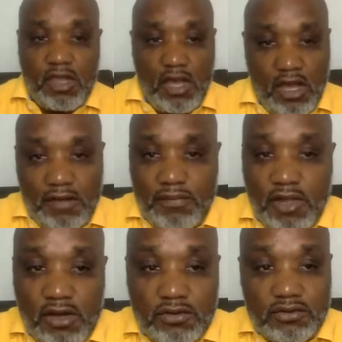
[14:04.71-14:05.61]
Um,
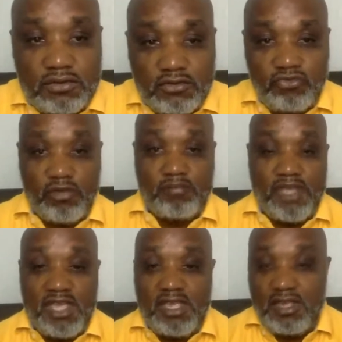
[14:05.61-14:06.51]
now, for
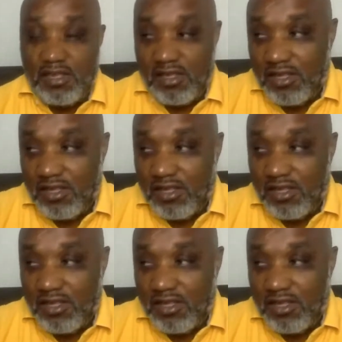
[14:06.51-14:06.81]
me,